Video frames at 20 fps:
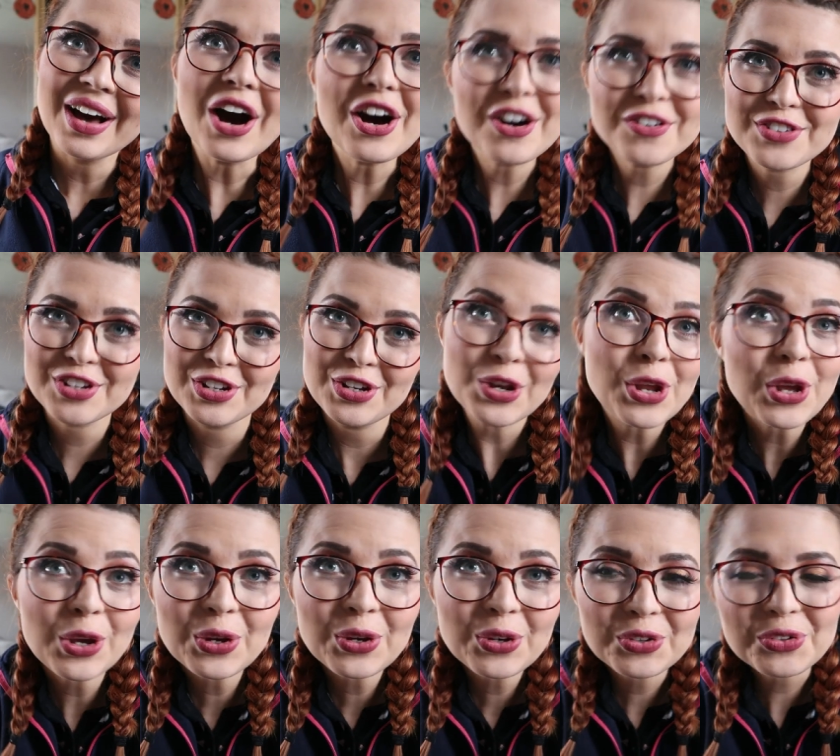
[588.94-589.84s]

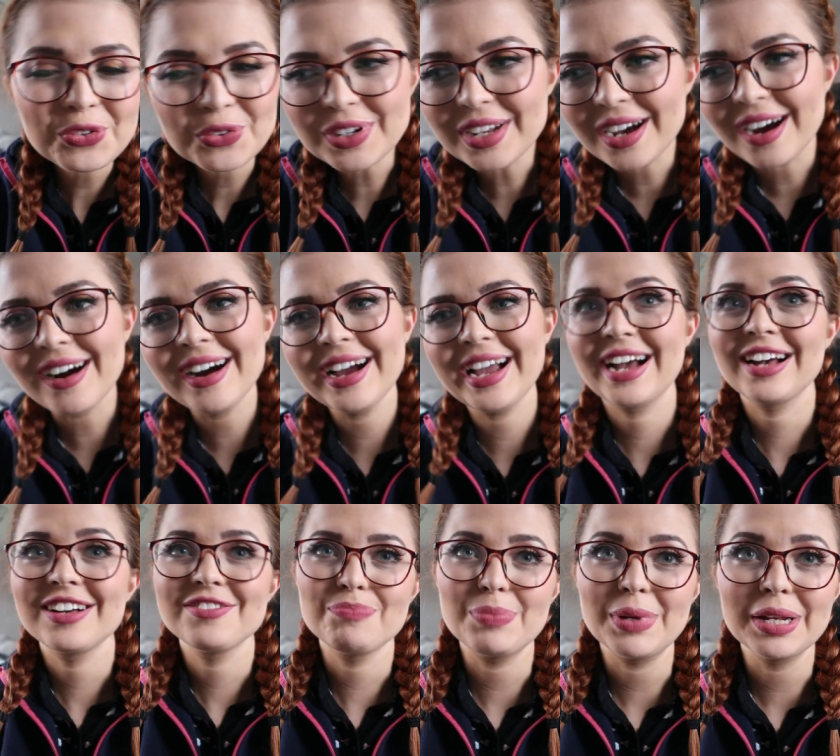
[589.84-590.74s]
Afternoon. I
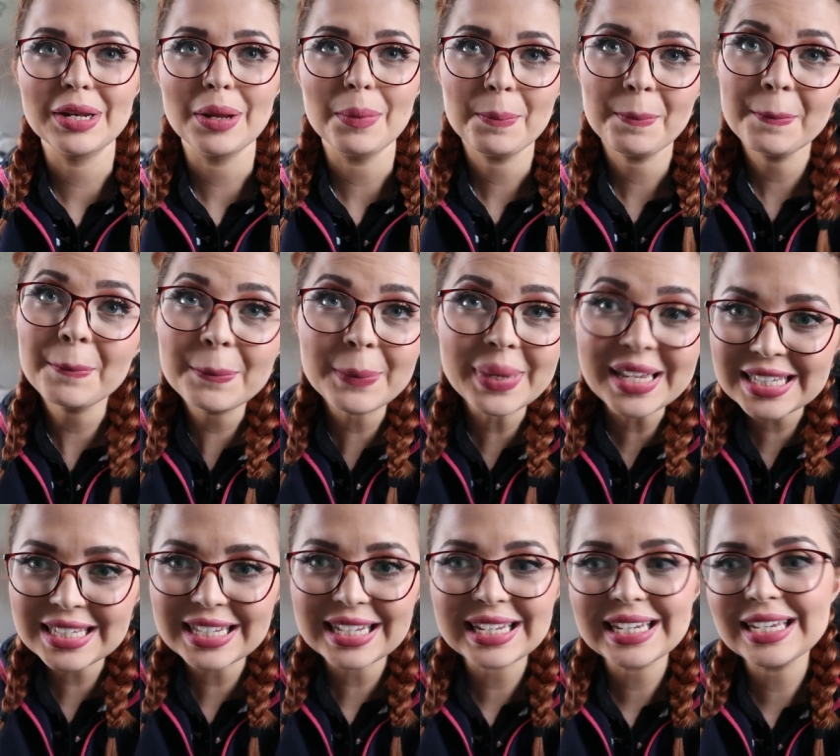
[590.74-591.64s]
have been
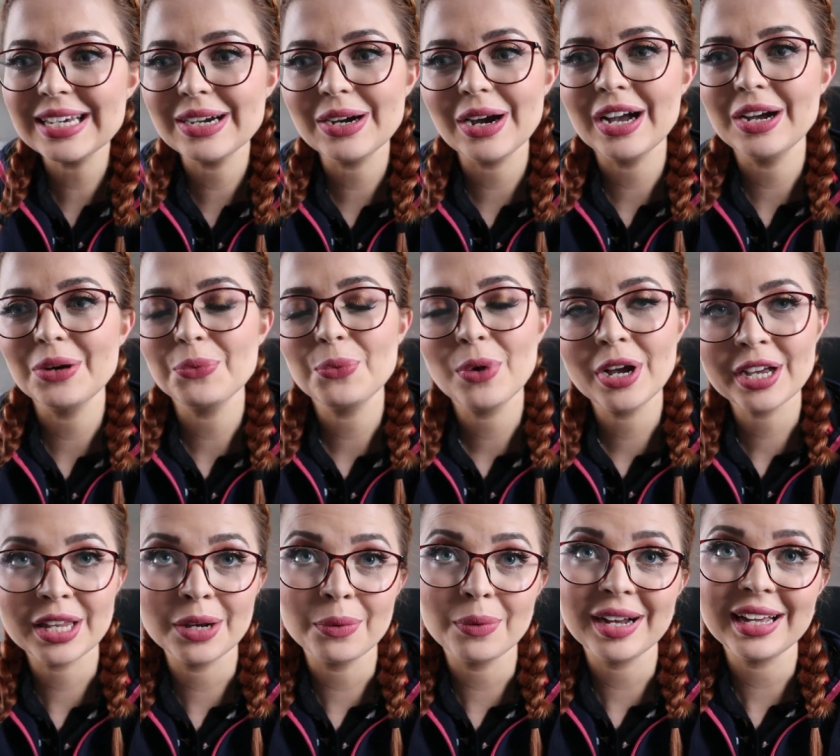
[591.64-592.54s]
busy
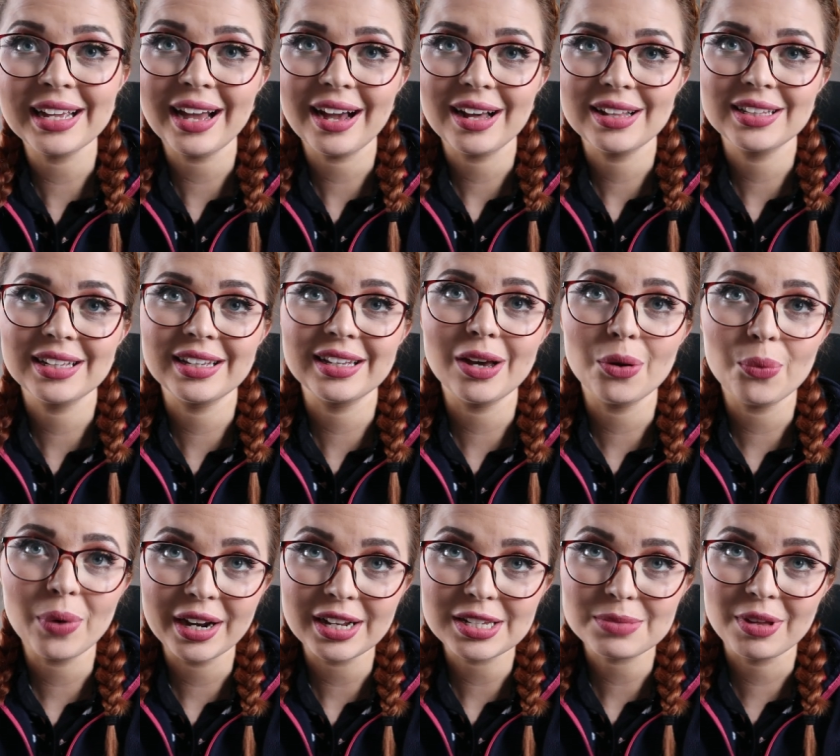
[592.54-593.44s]
working away at the
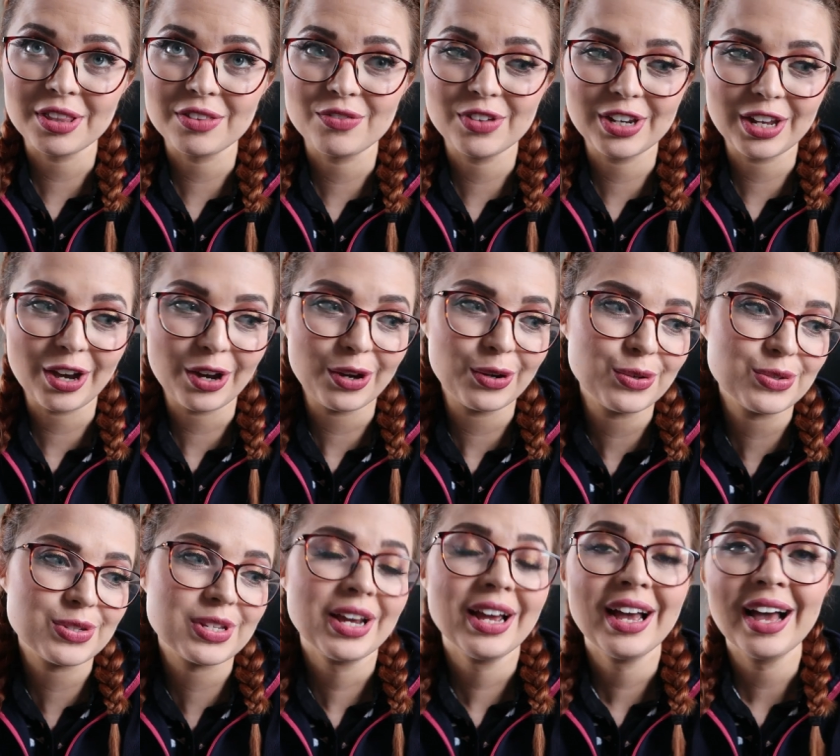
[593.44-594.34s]
Awareness Month
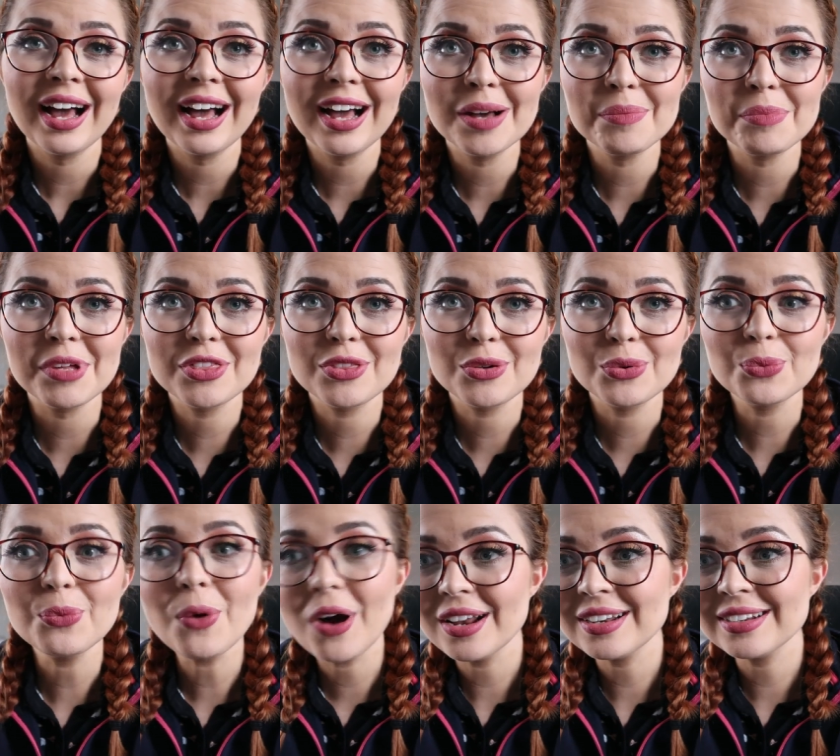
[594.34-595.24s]
videos. The
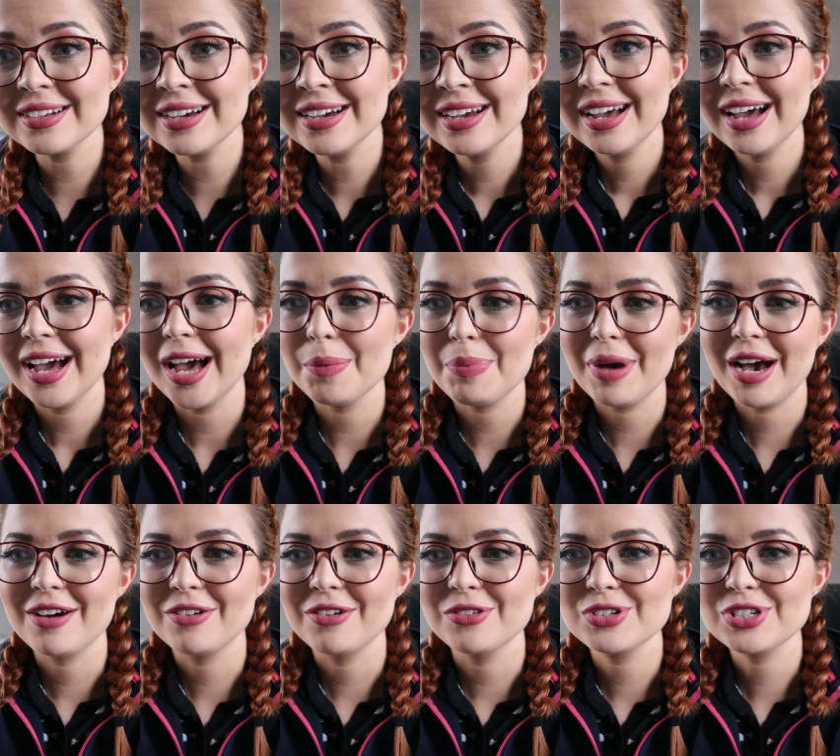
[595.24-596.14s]
one
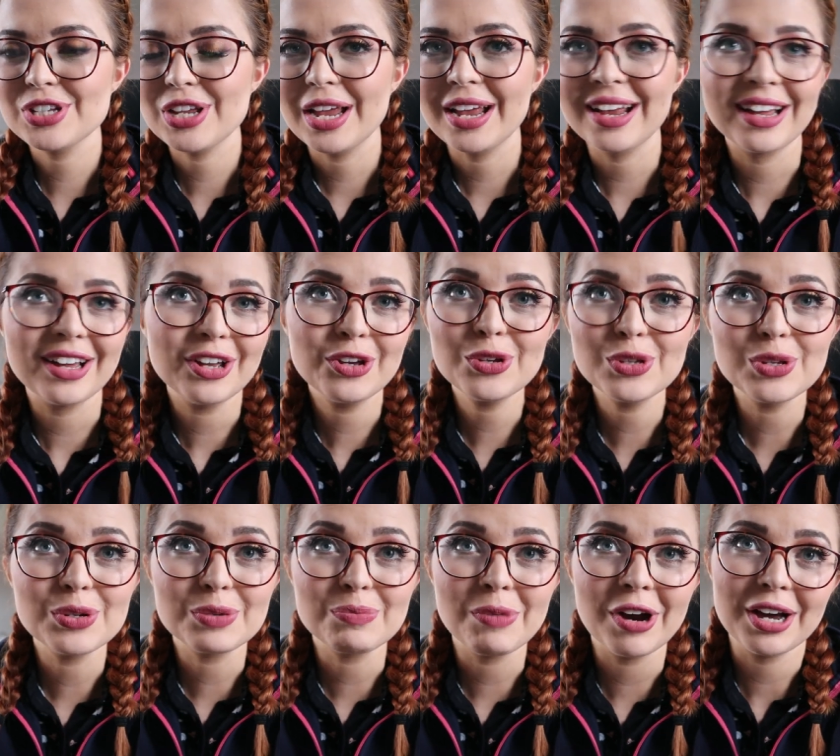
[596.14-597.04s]
about who
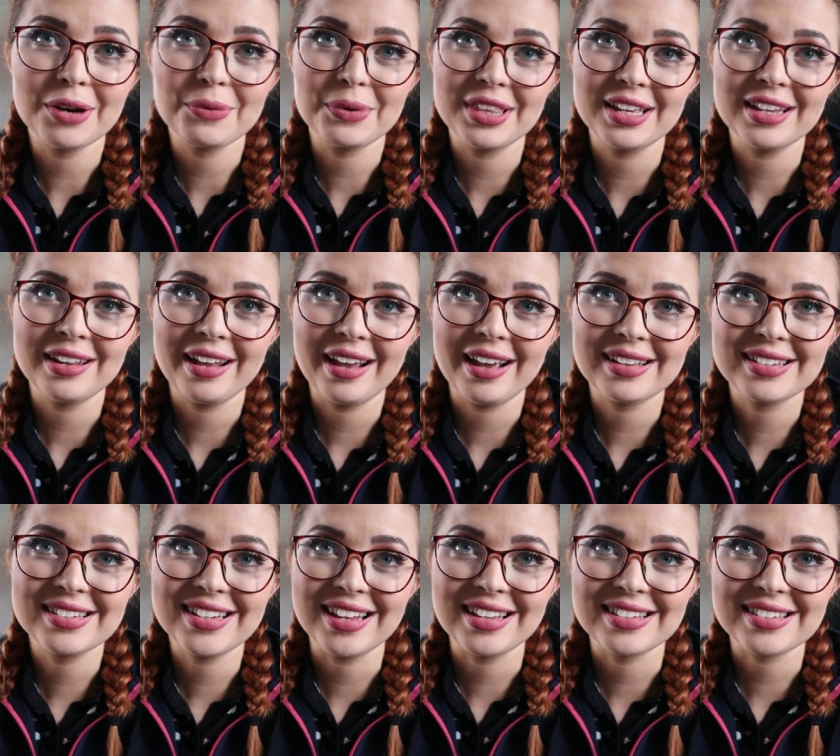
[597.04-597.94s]
you admire with
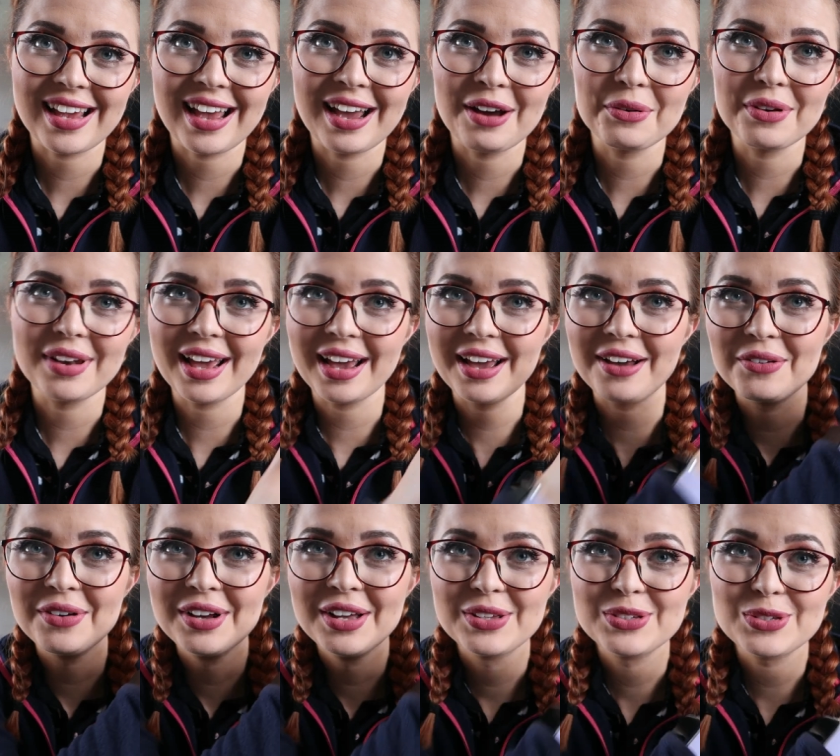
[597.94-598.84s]
EDS is out
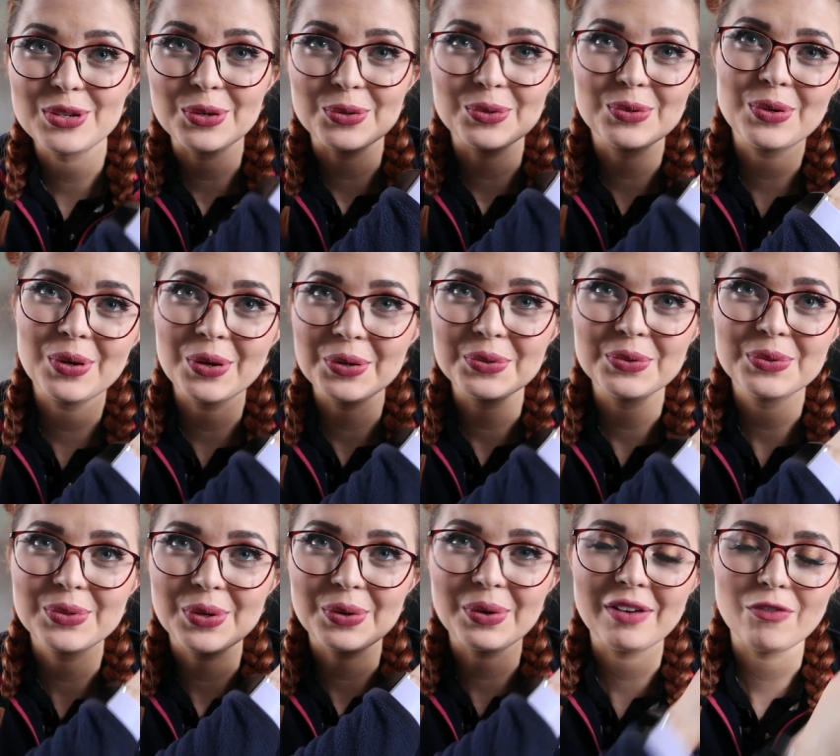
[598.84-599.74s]
now, so
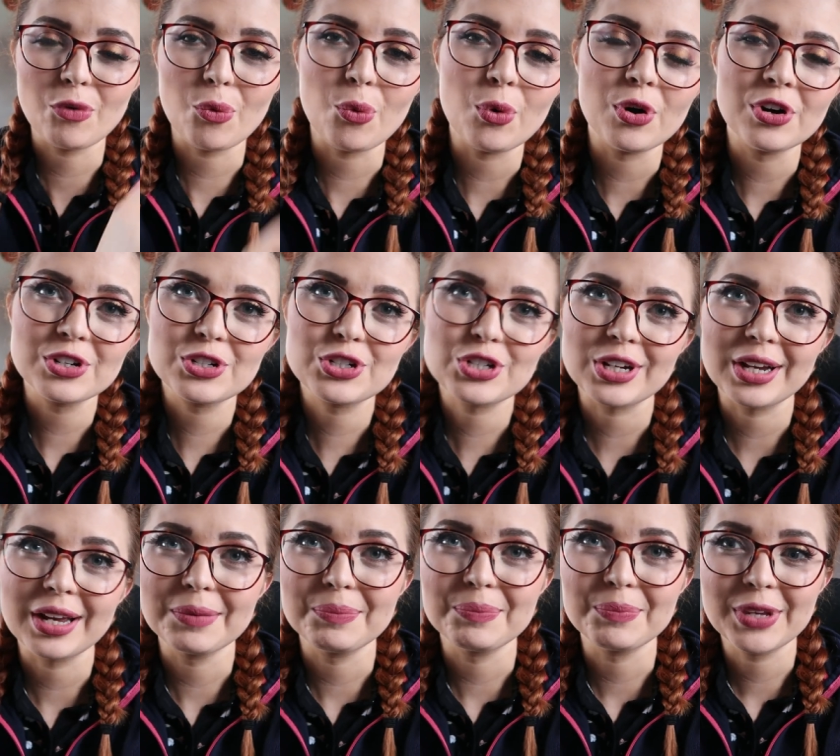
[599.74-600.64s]
go have a watch,
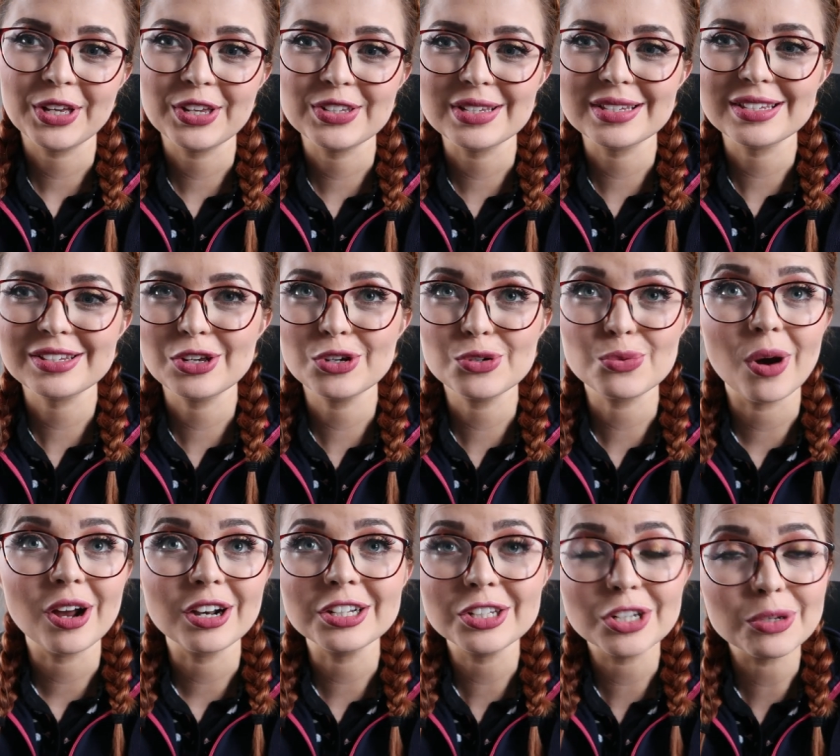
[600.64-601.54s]
because it's a good
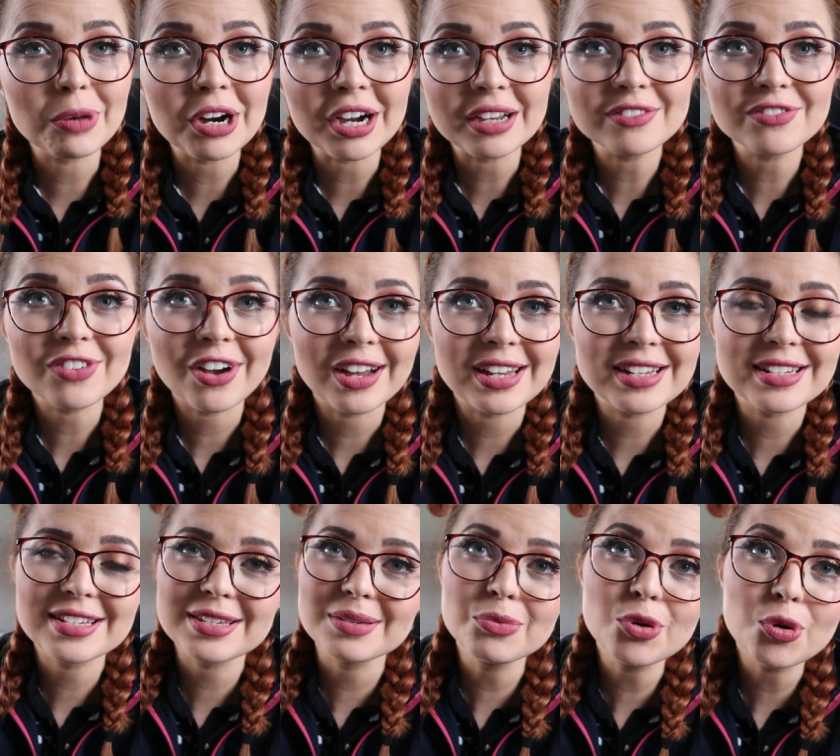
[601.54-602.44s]
one and you might
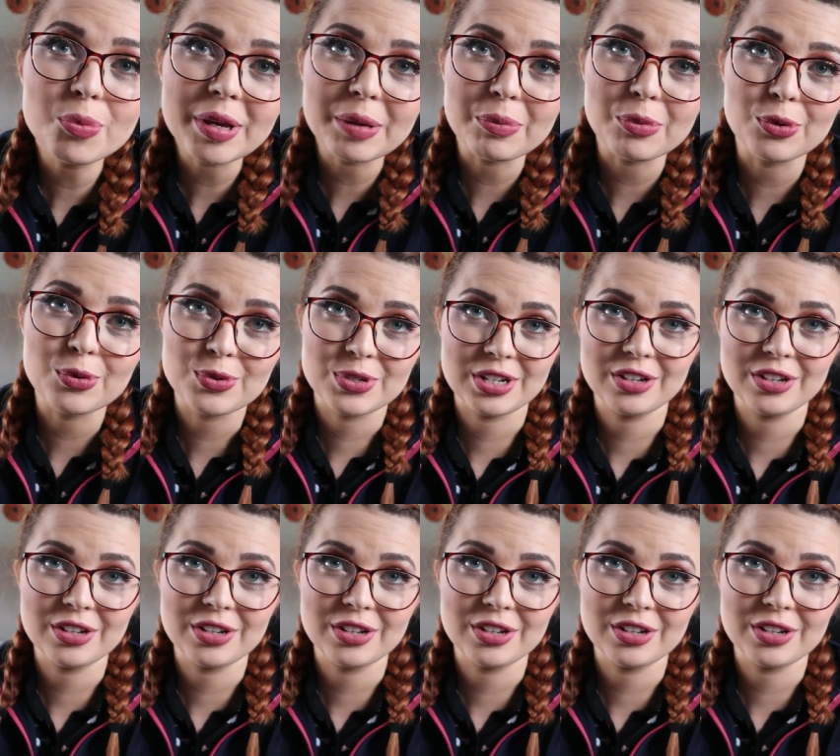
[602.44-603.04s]
find some more people